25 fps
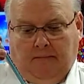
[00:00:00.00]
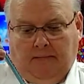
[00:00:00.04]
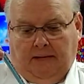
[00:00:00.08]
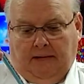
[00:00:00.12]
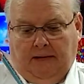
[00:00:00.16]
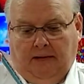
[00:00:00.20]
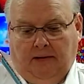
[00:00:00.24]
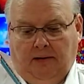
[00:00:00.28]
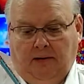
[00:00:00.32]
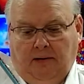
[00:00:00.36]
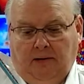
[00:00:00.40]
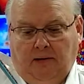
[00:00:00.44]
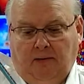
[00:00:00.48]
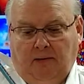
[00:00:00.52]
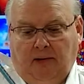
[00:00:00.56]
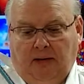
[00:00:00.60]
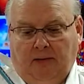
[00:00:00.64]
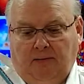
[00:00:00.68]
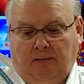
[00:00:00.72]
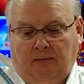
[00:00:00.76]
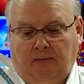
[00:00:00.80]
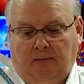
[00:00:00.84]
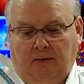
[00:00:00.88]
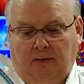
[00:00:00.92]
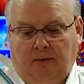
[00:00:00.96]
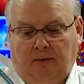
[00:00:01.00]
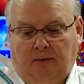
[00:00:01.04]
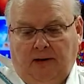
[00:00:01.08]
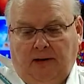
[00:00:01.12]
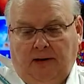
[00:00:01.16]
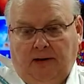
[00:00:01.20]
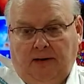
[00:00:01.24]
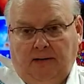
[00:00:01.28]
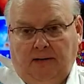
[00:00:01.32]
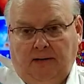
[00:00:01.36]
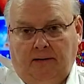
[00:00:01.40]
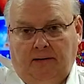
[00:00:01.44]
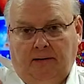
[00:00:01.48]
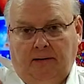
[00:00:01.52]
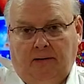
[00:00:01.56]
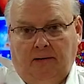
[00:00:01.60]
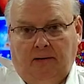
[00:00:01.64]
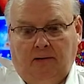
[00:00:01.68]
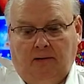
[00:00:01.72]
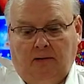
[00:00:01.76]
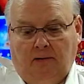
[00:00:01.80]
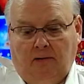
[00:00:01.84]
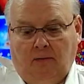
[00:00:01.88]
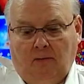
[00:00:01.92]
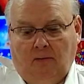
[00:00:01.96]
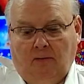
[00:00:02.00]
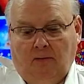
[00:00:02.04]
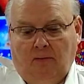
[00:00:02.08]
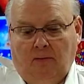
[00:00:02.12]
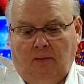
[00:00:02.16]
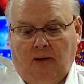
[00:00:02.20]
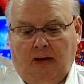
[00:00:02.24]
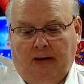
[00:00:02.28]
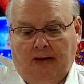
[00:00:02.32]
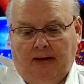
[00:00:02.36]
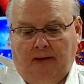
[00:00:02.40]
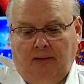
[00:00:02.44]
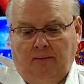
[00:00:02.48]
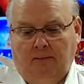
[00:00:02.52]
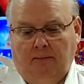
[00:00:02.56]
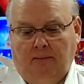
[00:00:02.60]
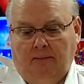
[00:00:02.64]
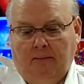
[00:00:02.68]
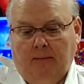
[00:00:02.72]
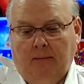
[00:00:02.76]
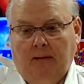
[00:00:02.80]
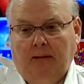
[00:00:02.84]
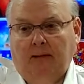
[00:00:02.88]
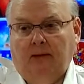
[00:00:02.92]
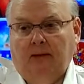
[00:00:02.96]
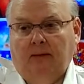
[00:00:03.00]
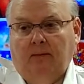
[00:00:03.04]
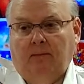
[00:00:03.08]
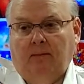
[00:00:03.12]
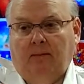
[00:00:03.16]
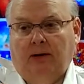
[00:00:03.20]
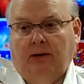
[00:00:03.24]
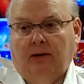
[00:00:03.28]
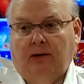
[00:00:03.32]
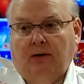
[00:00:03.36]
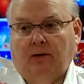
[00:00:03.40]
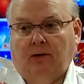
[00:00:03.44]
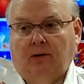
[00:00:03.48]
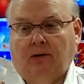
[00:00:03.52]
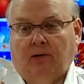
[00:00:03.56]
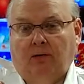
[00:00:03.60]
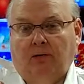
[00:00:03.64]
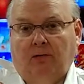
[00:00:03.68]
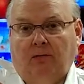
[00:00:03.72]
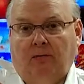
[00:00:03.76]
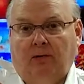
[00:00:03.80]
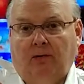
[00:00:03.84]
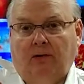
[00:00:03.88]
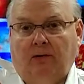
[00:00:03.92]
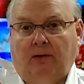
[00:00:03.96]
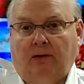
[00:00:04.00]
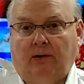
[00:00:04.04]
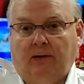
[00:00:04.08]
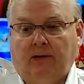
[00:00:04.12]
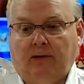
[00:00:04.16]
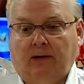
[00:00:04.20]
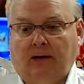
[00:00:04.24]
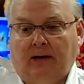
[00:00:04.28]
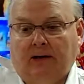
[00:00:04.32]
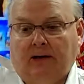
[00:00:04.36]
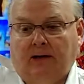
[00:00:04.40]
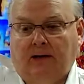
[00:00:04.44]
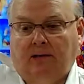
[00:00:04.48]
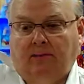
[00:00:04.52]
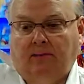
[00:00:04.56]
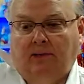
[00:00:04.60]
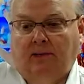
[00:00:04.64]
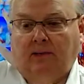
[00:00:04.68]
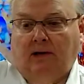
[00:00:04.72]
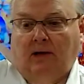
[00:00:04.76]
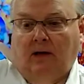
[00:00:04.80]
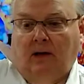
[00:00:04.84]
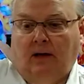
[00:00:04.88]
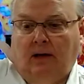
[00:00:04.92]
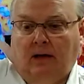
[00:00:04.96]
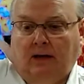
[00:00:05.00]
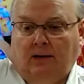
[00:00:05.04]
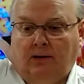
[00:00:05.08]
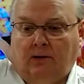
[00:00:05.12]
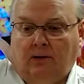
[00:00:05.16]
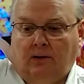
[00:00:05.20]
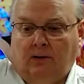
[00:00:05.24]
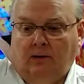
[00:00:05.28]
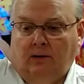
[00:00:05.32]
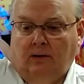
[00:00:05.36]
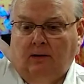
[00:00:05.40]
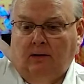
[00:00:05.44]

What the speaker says: Until you can grab the bougie toward the bottom, making sure the bougie does not come dislodged.